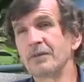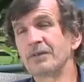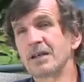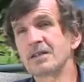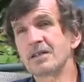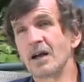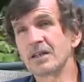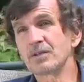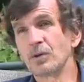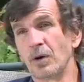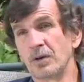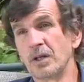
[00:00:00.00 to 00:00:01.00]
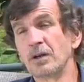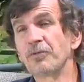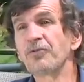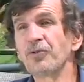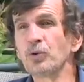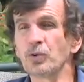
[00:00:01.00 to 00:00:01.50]
of testosterone in a
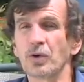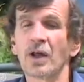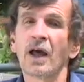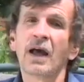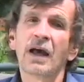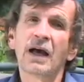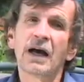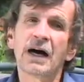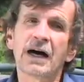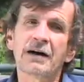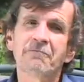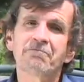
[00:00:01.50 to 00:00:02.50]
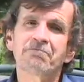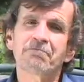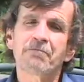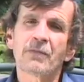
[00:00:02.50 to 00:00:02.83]
food. Um,